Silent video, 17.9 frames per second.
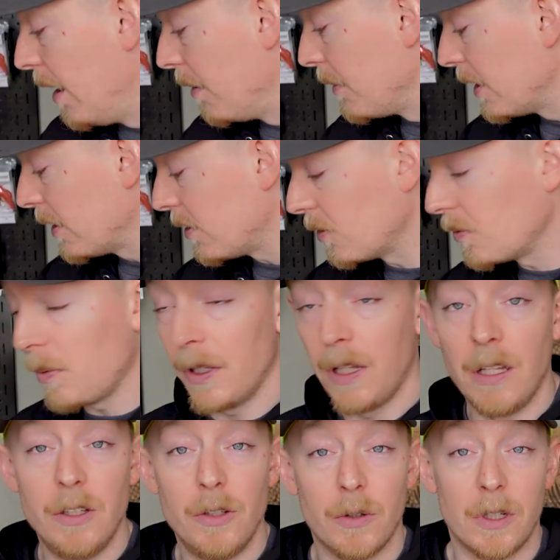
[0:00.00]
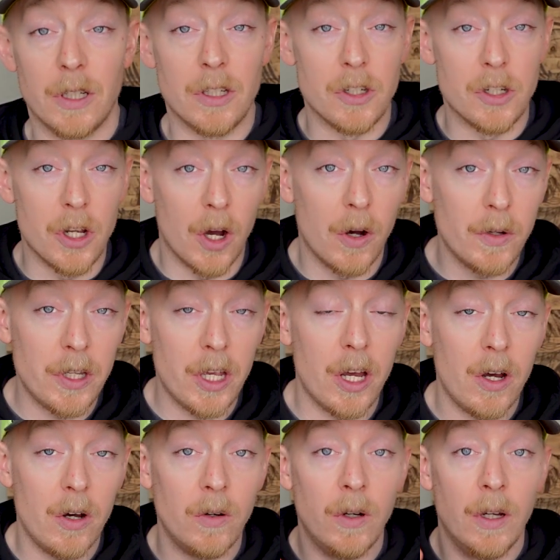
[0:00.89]
This is one that you can
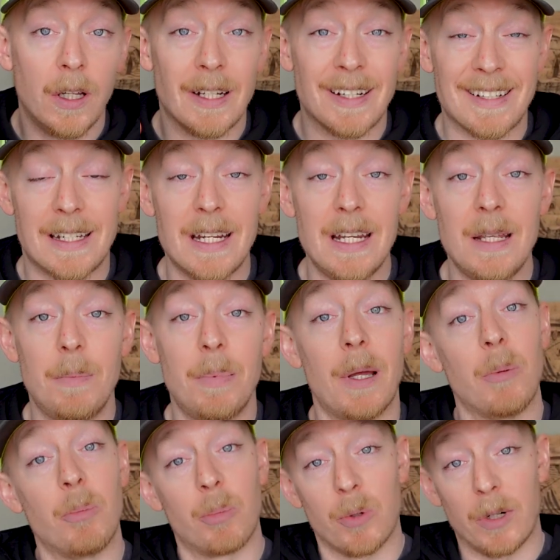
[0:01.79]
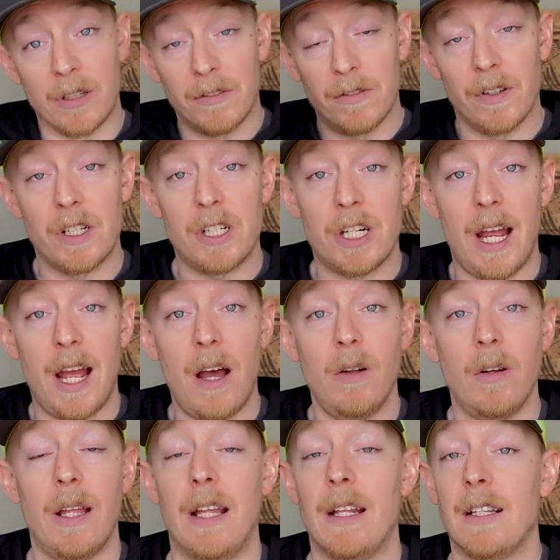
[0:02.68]
yo-yo deep and bring fish
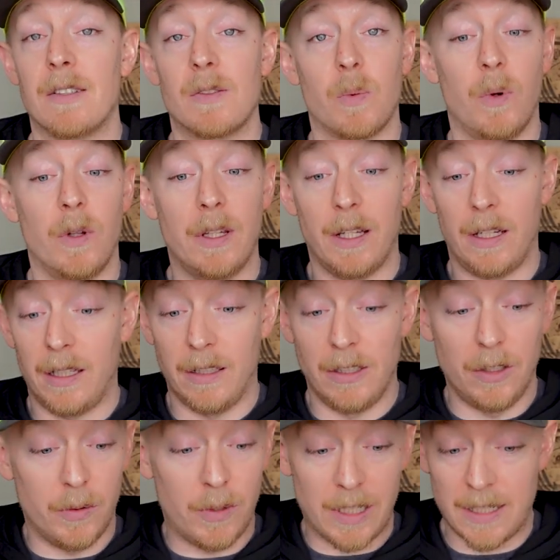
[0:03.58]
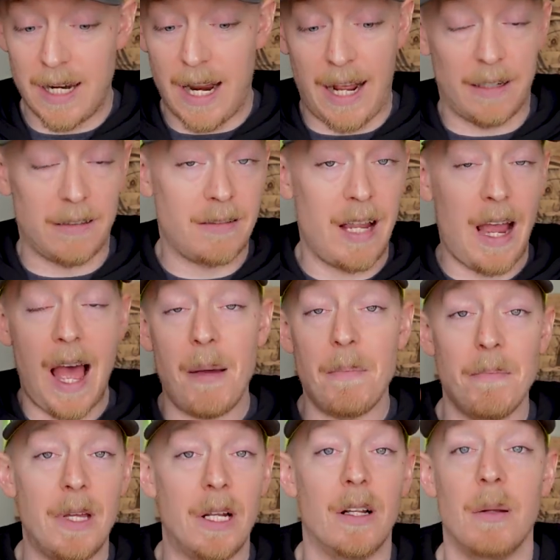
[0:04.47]
out, and it's one that you can attack
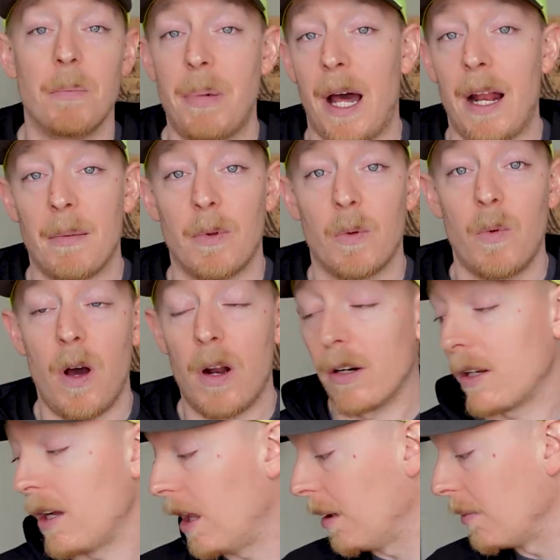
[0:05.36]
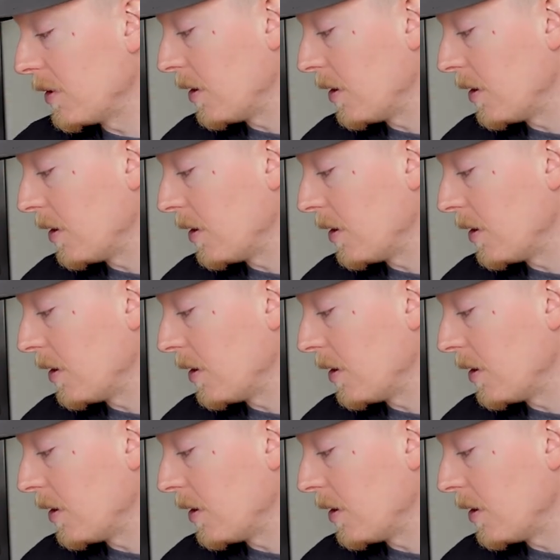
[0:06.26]
top, middle, and bottom of the water column.